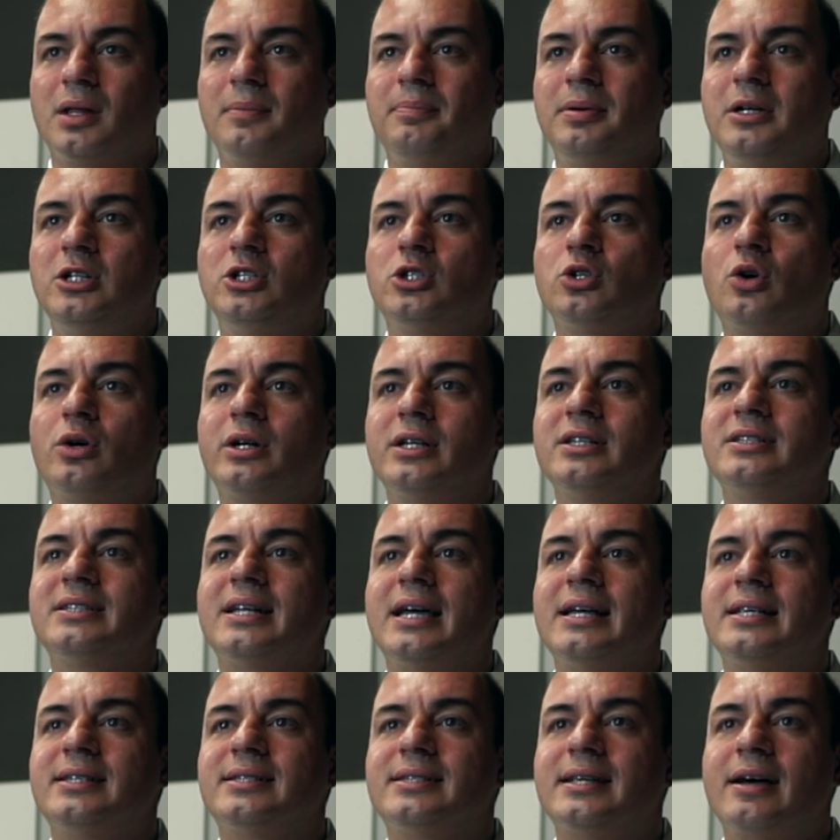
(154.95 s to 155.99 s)
Be sure to
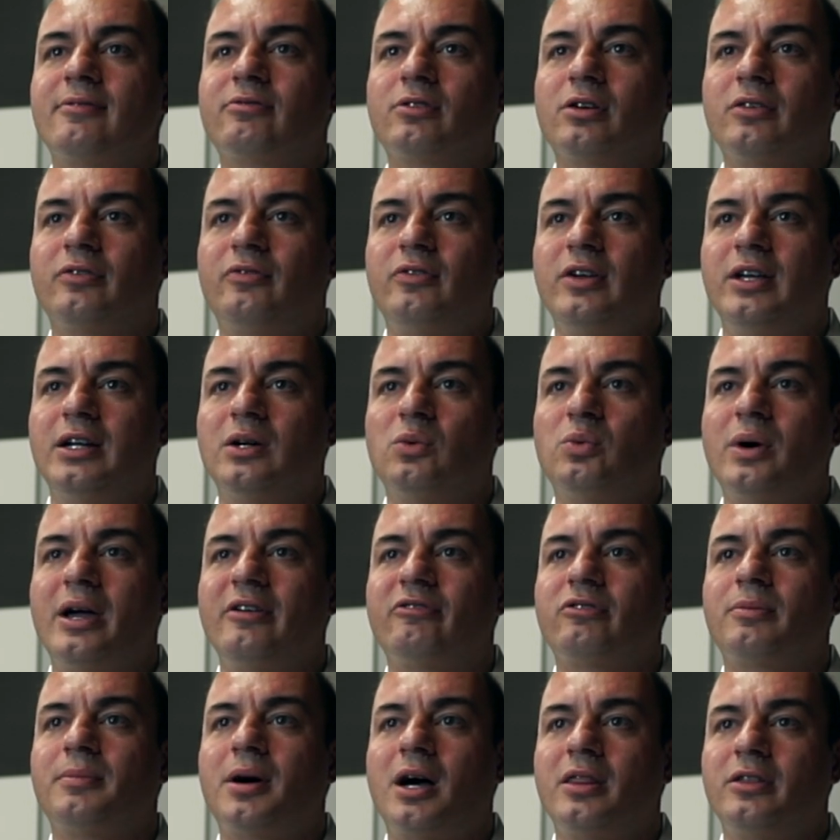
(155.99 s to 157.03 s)
stay several feet away
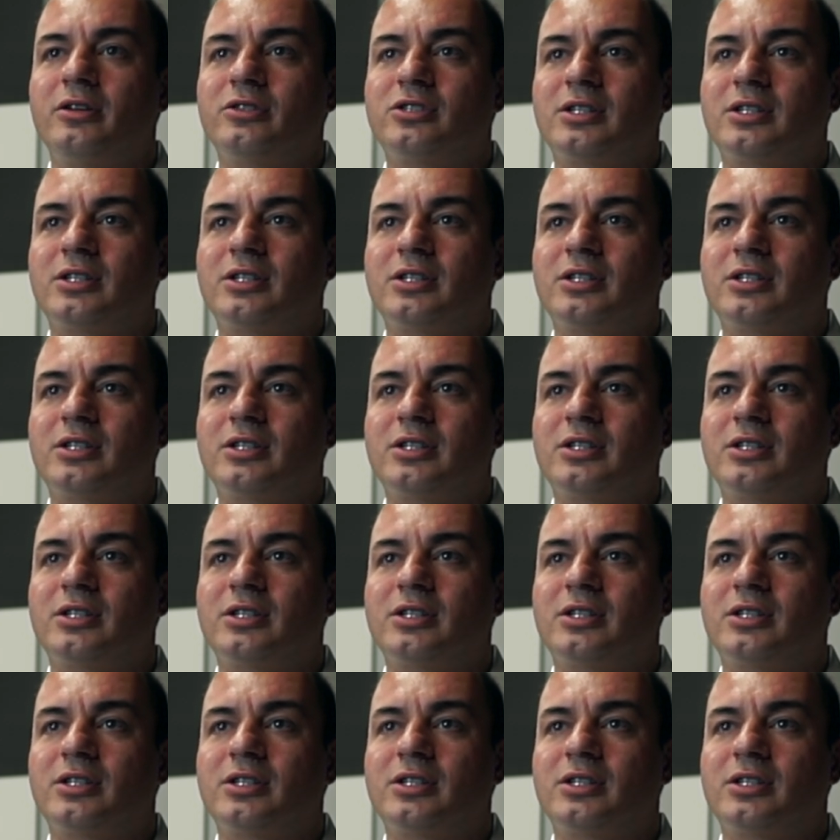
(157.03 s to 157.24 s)
from other